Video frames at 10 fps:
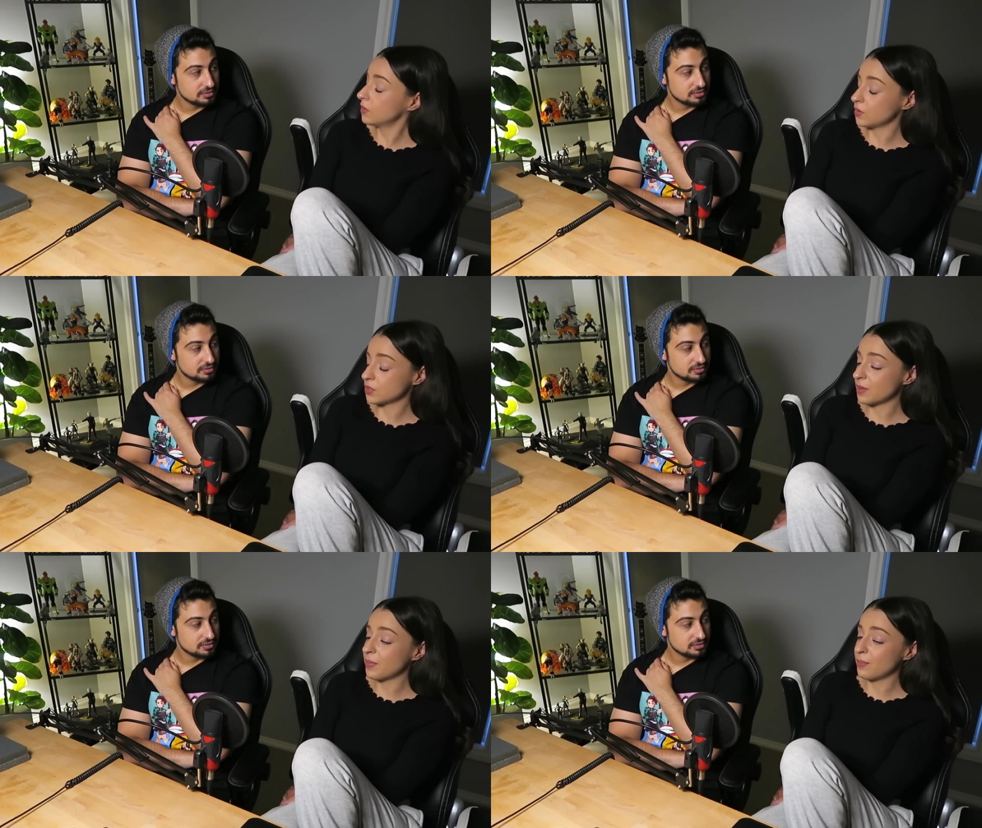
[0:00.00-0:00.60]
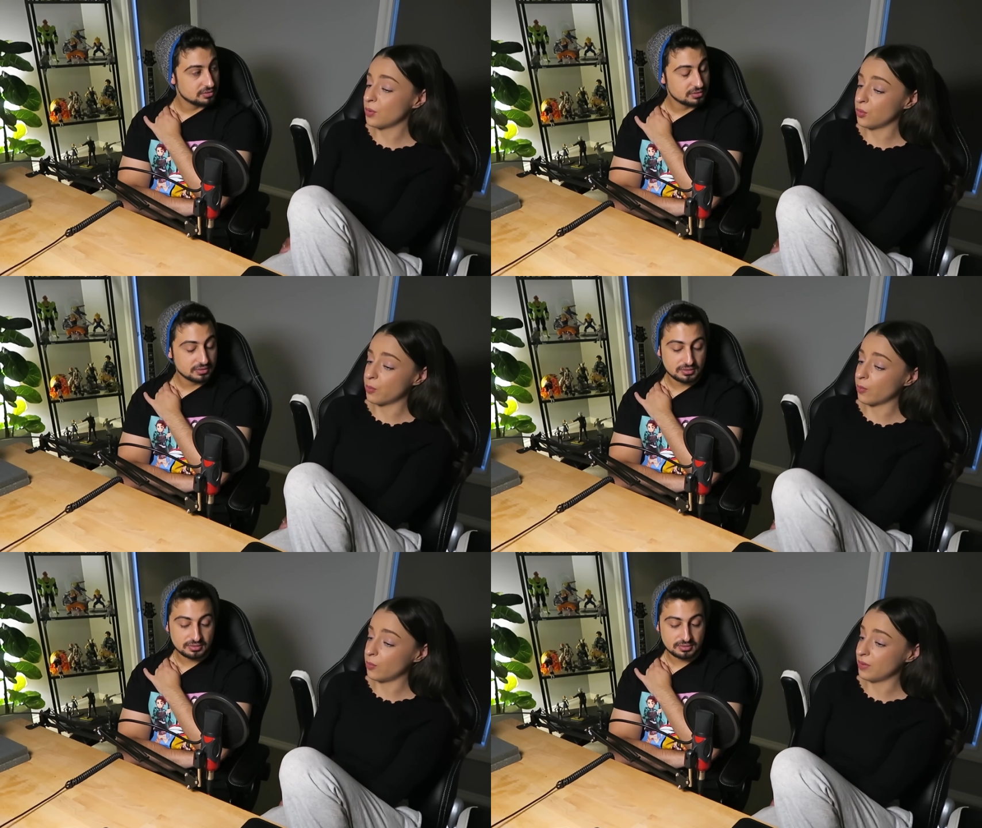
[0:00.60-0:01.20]
Speaker 1: There are some people who are
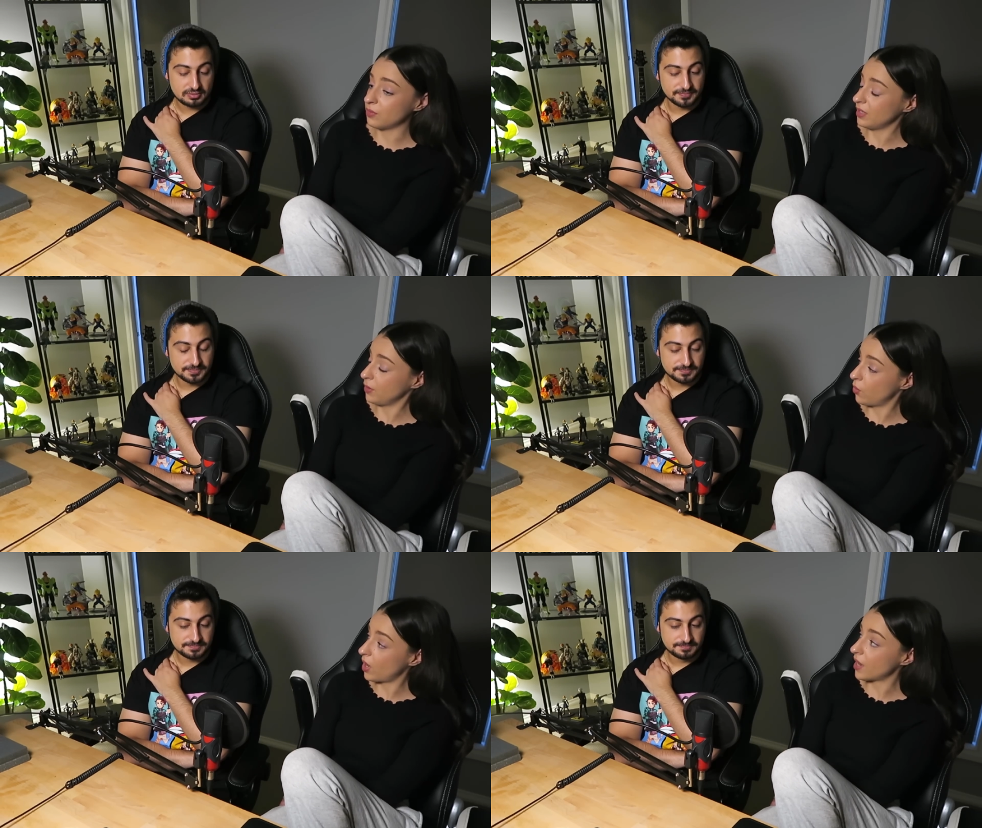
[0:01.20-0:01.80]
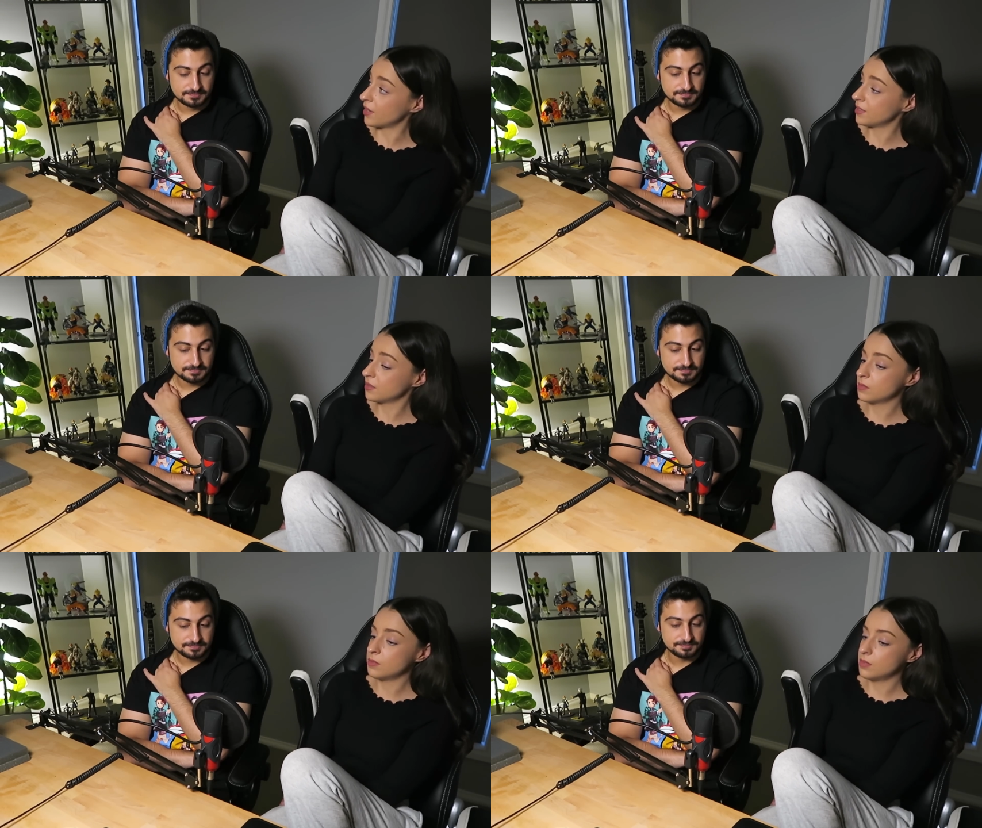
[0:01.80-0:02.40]
probably really good at it,
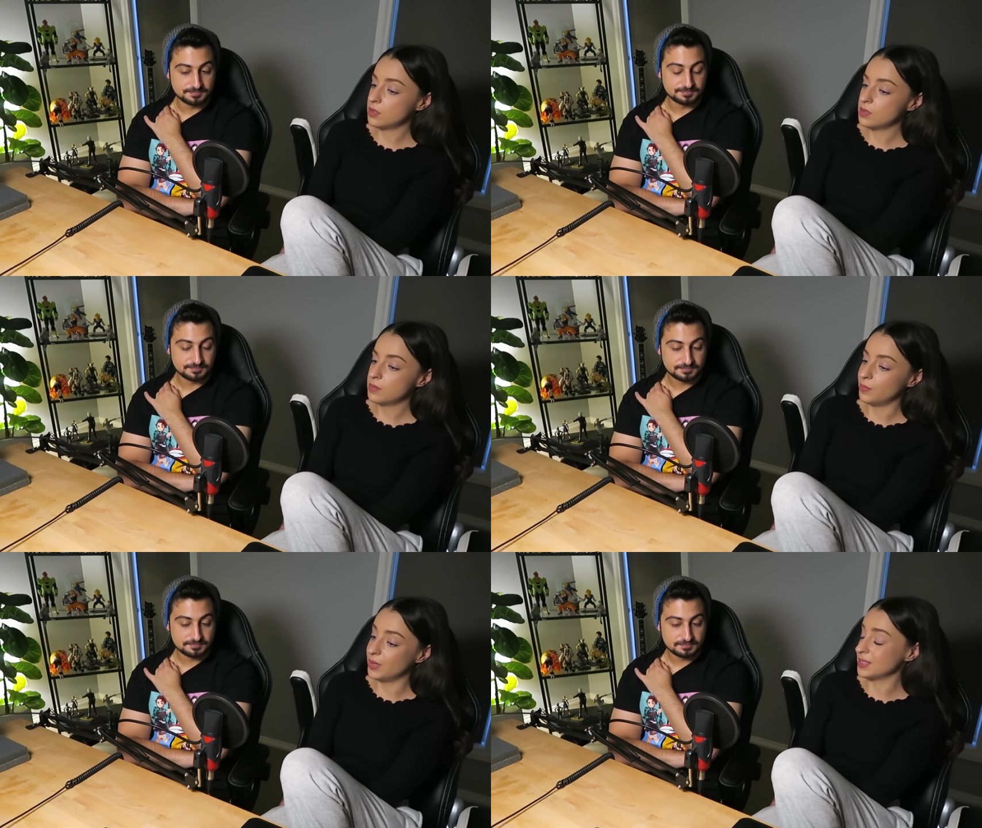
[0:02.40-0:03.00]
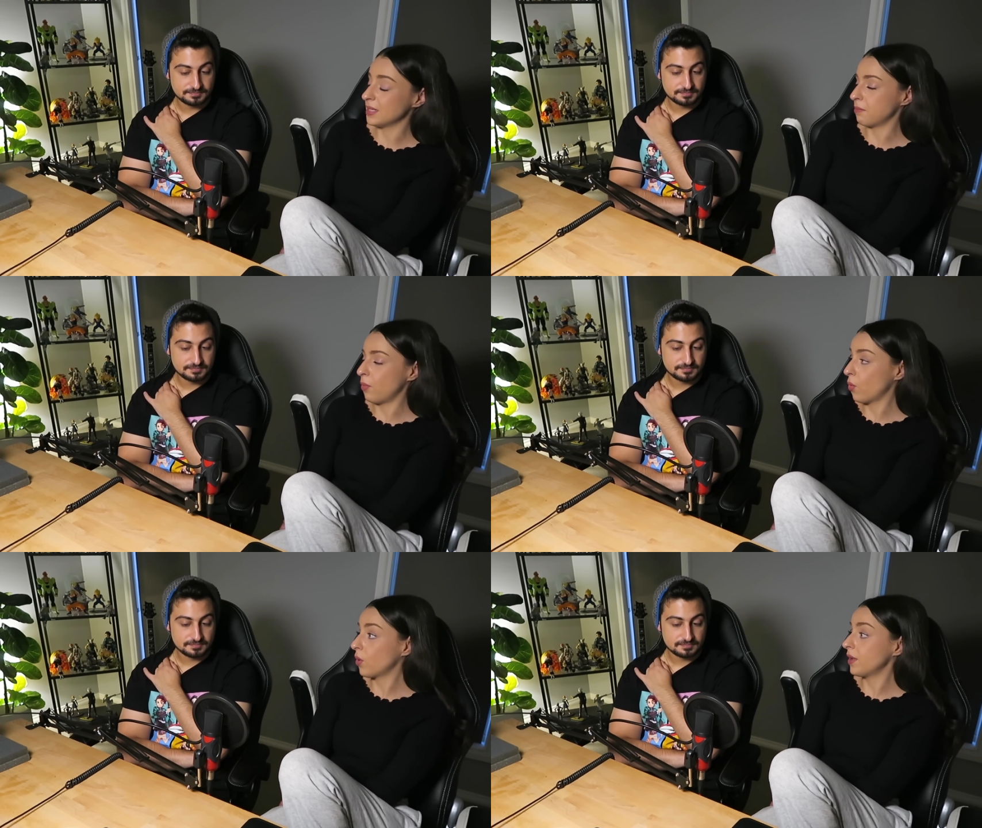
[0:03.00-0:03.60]
but it's like
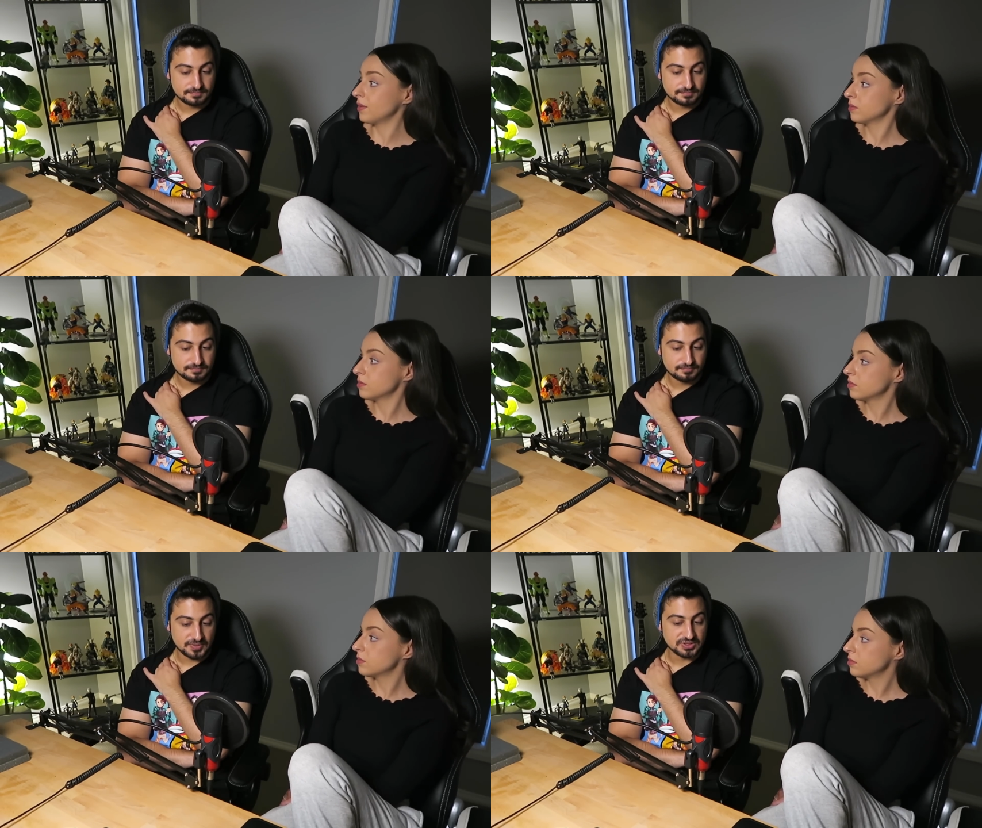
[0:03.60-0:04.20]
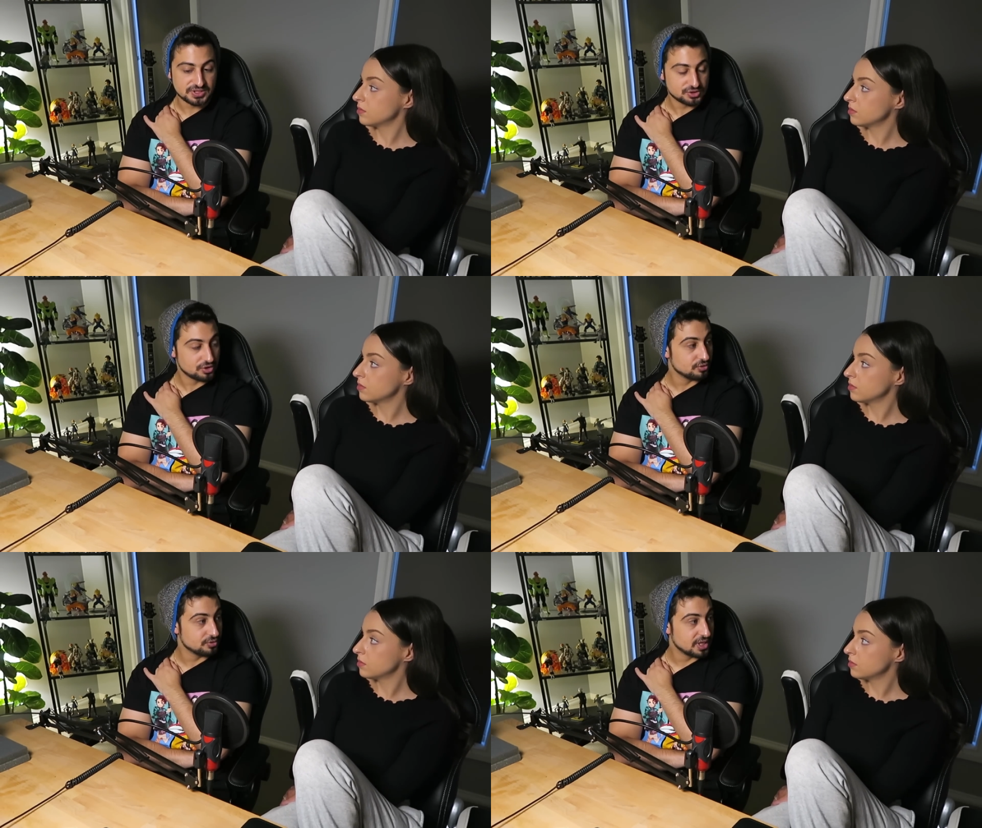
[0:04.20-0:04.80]
boring.
Speaker 2: Because they're
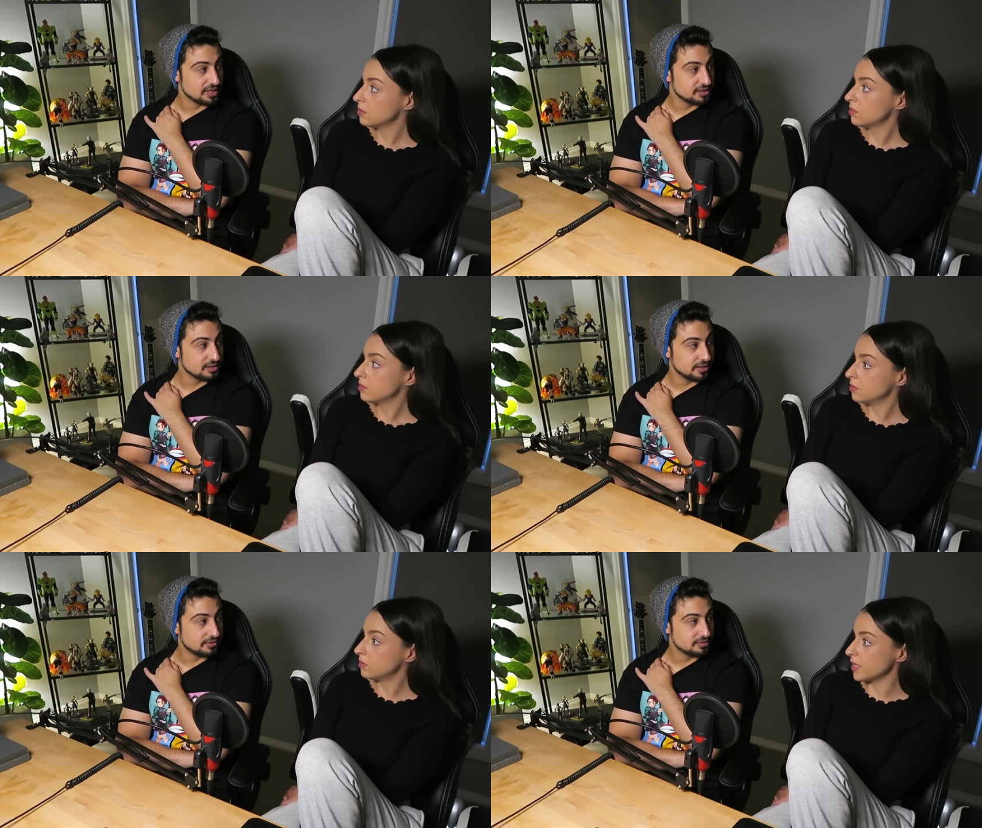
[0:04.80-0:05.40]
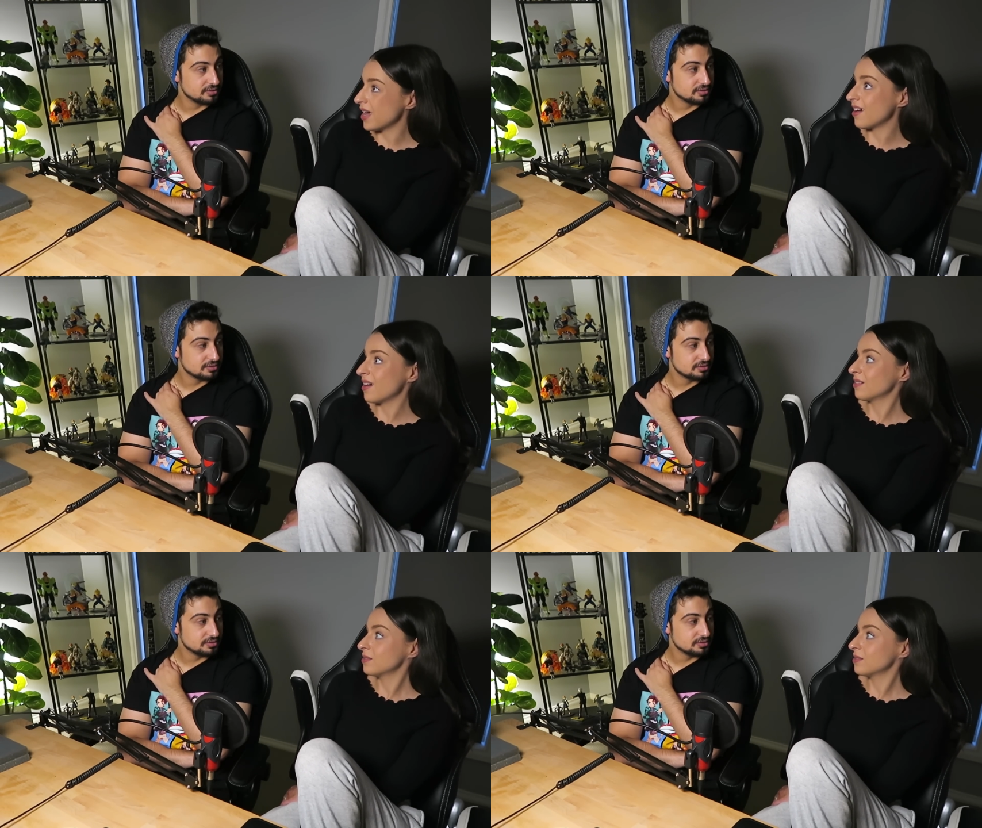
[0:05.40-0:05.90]
so good at it now. Yeah.